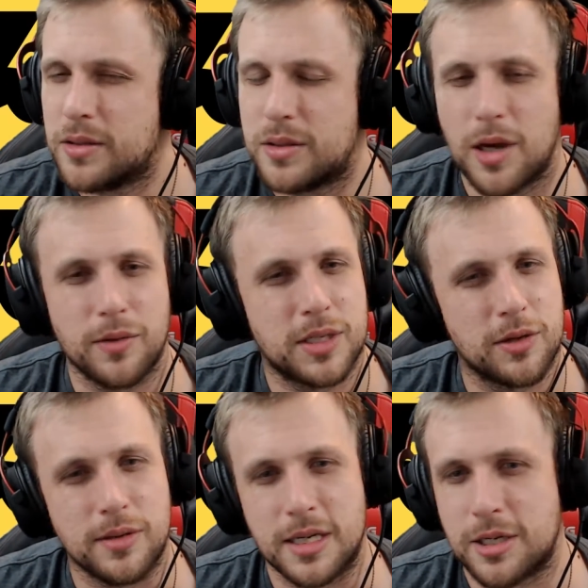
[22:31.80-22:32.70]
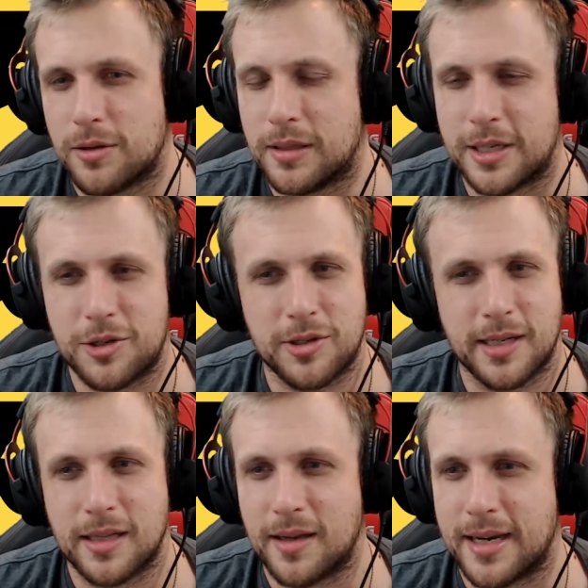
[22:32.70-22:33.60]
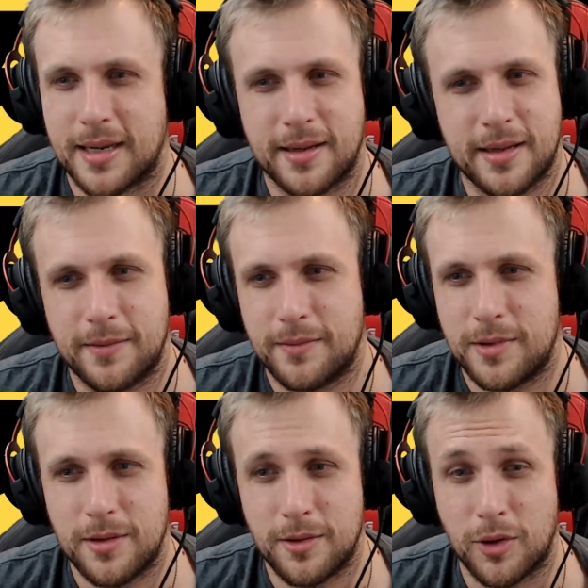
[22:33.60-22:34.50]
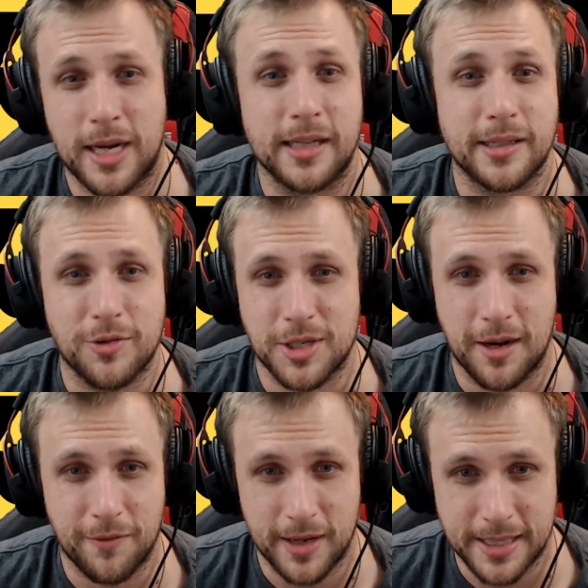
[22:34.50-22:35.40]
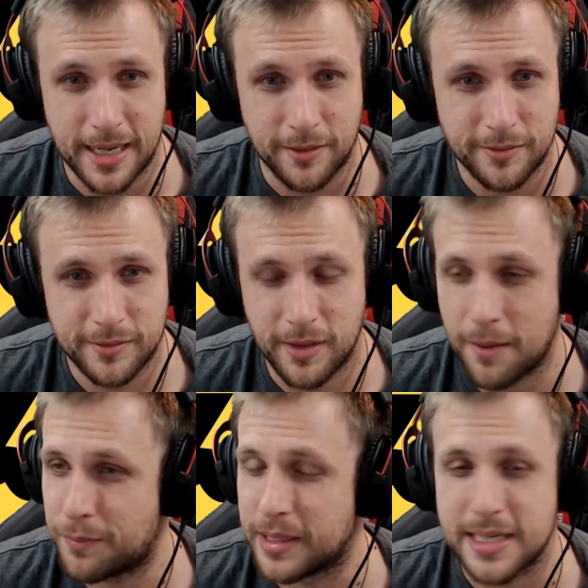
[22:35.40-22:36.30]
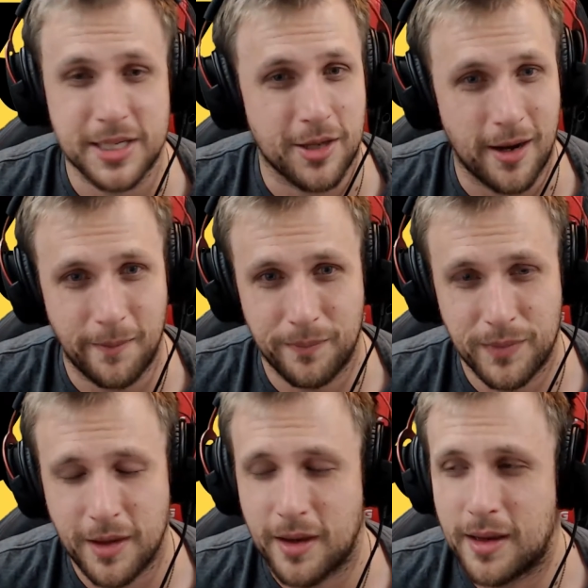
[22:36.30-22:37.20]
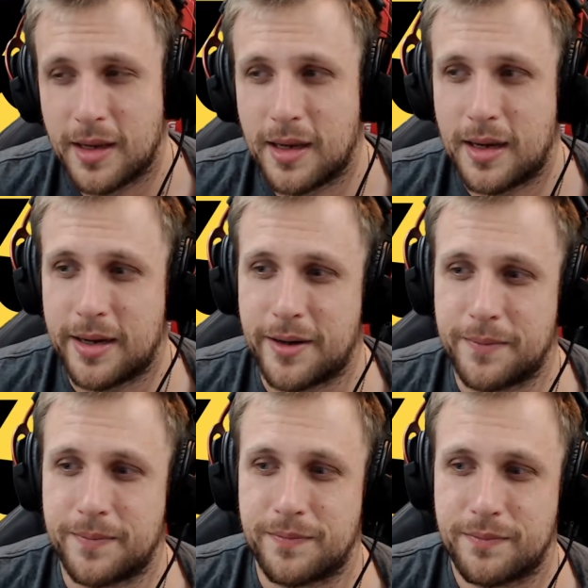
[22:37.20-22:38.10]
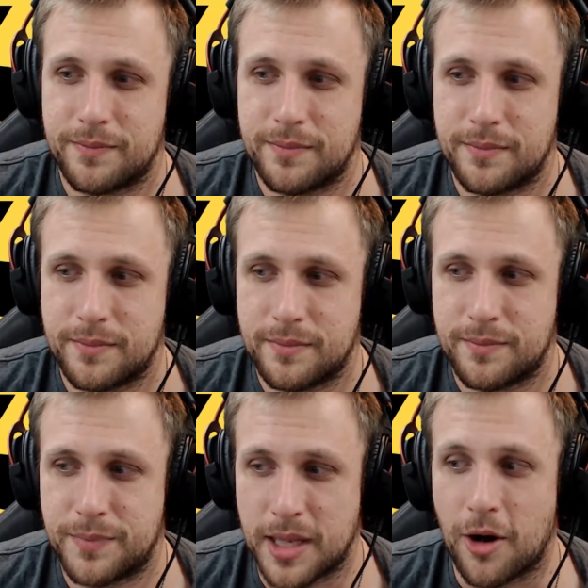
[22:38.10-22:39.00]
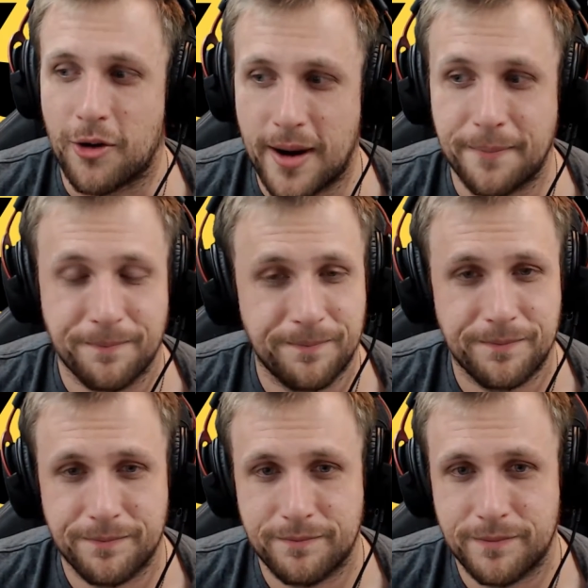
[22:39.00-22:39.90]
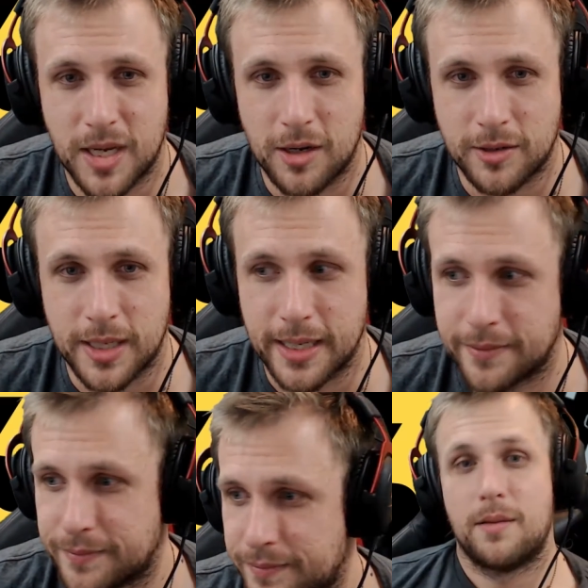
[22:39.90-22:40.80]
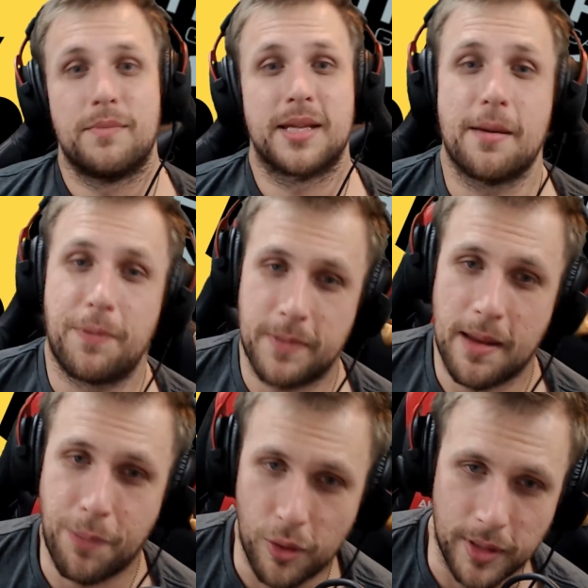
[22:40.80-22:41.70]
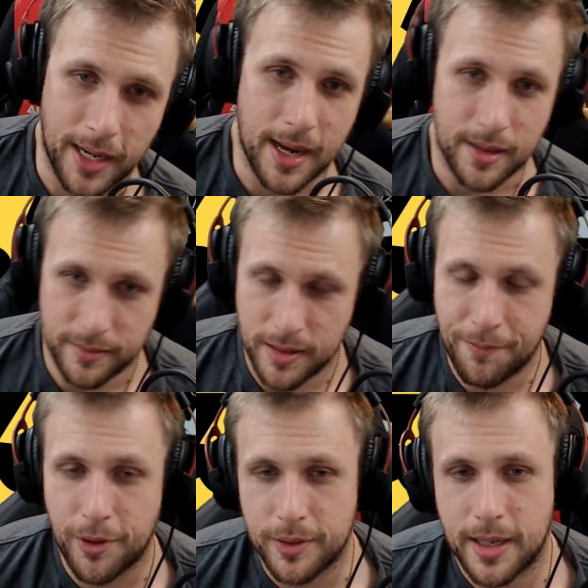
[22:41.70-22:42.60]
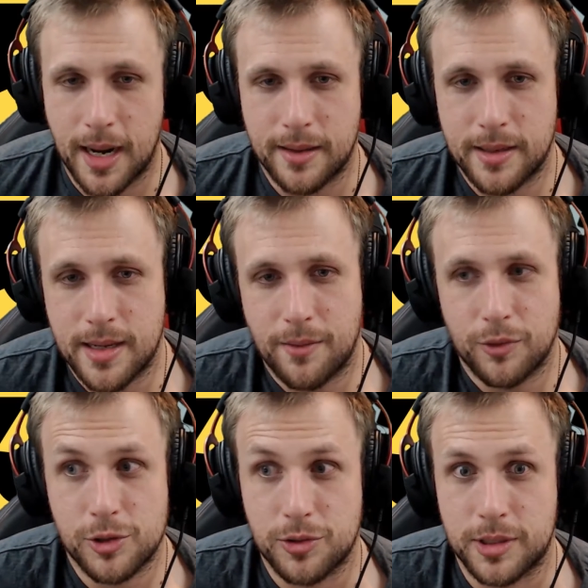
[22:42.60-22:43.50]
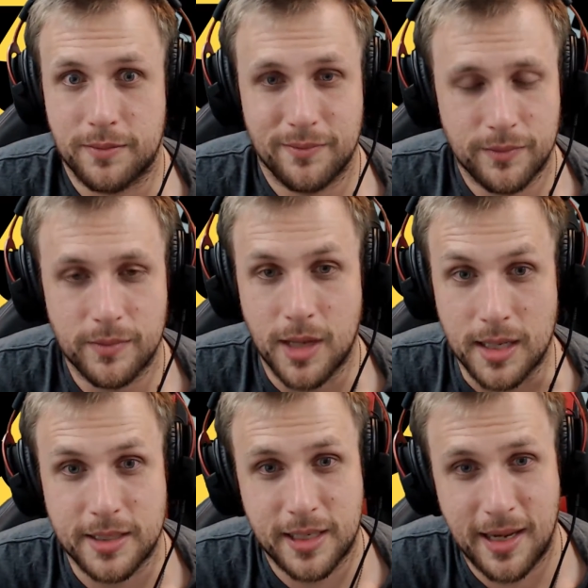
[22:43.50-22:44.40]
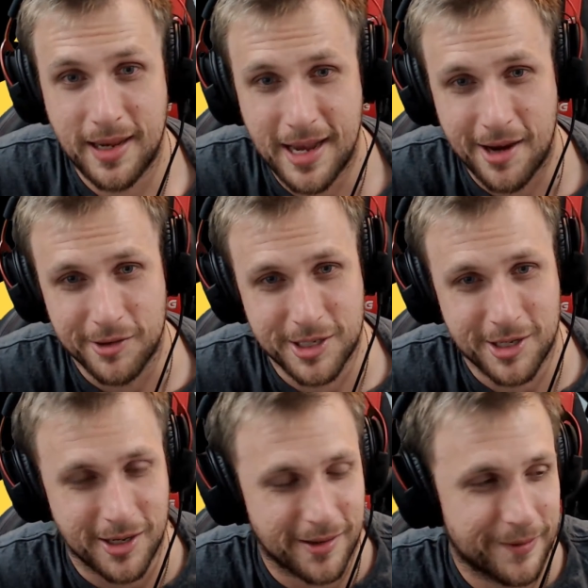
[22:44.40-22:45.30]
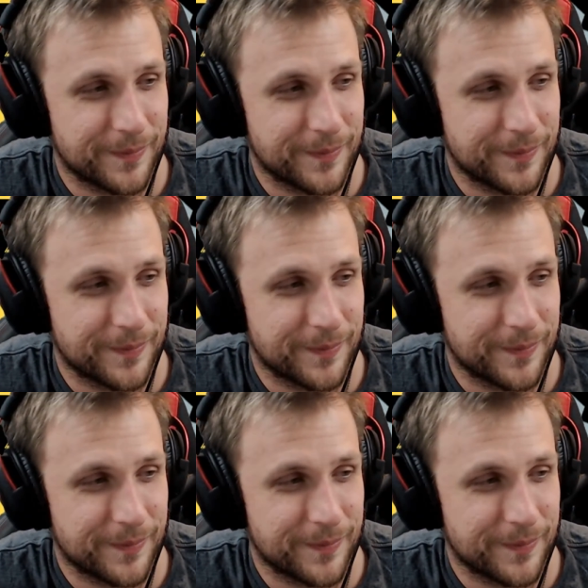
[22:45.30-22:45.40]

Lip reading: Don't do this. You're literally like, you're killing yourself right now. Like, please stop. But they're alright. They're okay. But they pulled it out. They pulled it out in the end, which was nice. It was good.